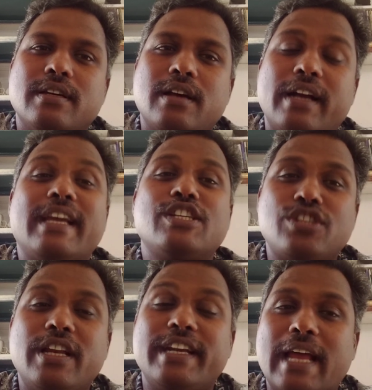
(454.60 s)

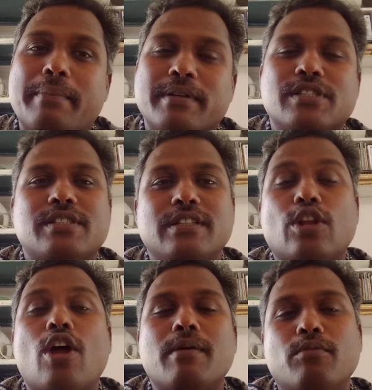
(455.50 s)
occasionally it happens in
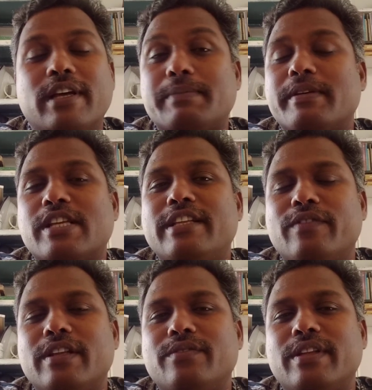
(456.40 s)
the long bone especially
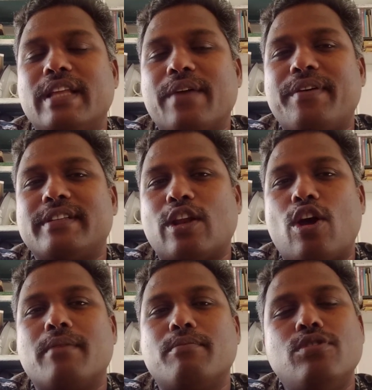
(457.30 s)
when, when they affect the
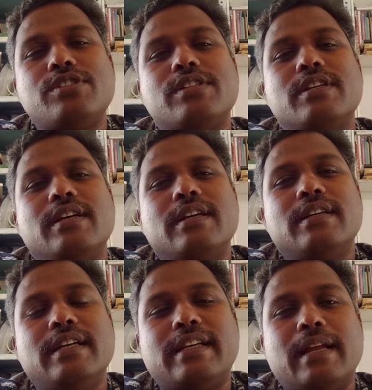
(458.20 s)
long bones
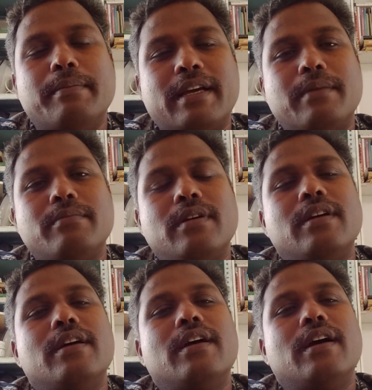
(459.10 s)
it can become
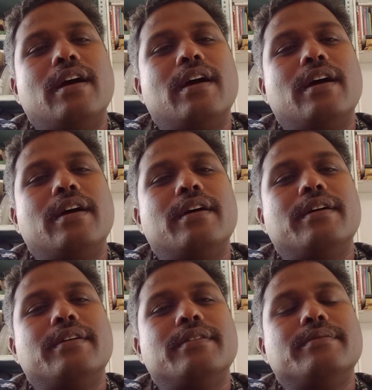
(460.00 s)

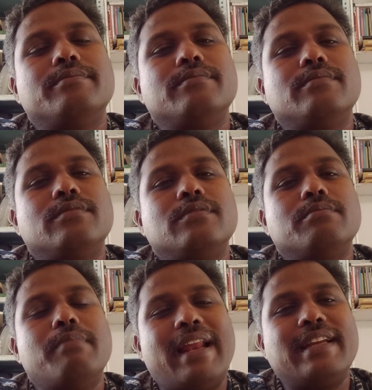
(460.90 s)
uh,
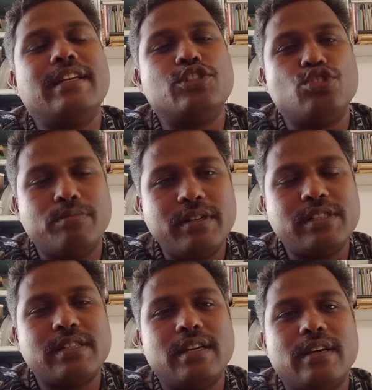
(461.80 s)
malignant
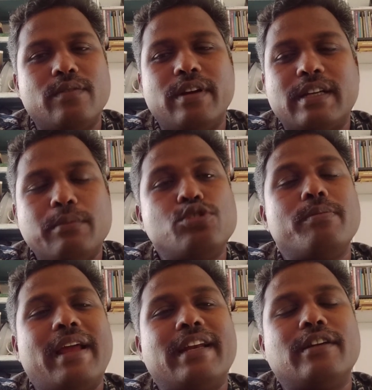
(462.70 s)
tumors when it comes to
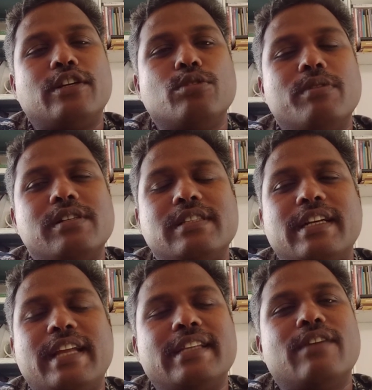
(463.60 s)
malignant tumors they
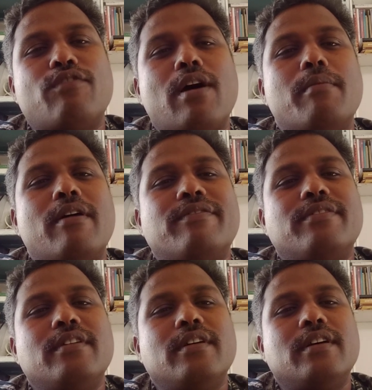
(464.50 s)
take the form of
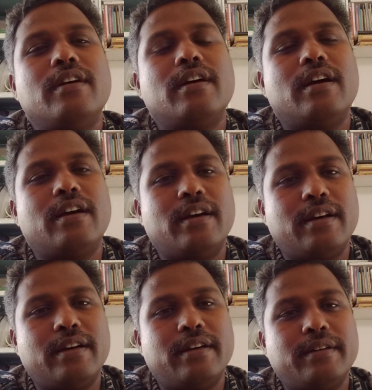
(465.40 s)

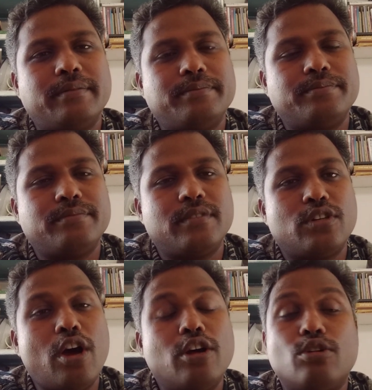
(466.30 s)
uh,
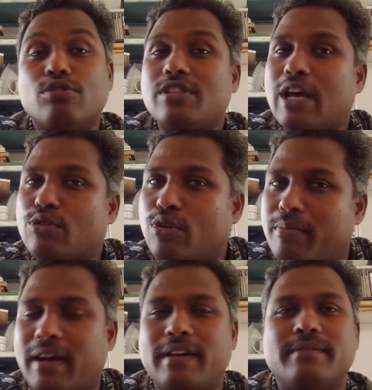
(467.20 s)
chondrosarcoma